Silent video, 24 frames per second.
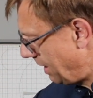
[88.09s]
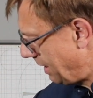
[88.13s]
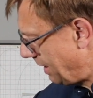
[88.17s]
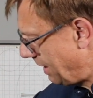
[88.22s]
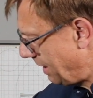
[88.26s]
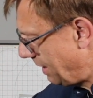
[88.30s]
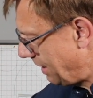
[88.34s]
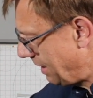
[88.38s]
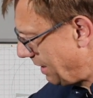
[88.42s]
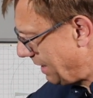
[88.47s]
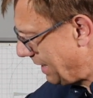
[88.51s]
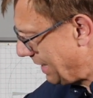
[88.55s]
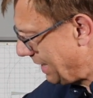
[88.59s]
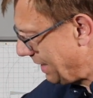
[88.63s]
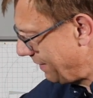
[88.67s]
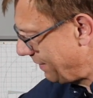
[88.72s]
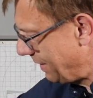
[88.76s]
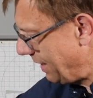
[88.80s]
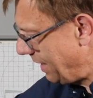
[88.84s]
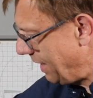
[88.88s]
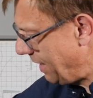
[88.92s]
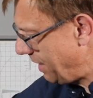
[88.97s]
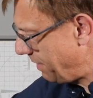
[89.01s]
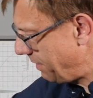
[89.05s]

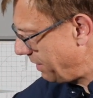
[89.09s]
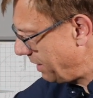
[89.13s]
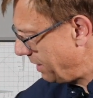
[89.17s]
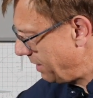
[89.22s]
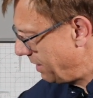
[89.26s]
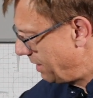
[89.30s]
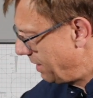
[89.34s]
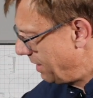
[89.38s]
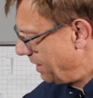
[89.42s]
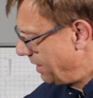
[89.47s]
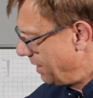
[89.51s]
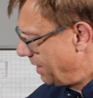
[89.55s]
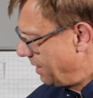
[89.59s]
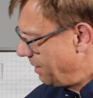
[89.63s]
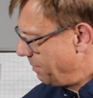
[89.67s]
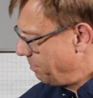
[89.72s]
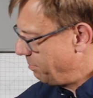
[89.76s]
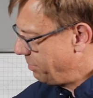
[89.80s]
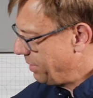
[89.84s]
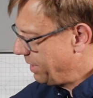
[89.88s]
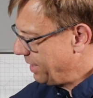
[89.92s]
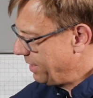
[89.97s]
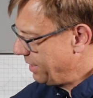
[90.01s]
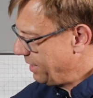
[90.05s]
on the Aerie,
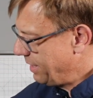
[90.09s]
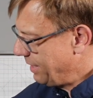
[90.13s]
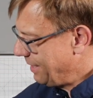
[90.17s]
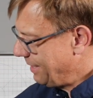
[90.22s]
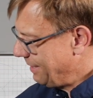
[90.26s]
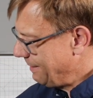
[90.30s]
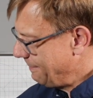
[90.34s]
but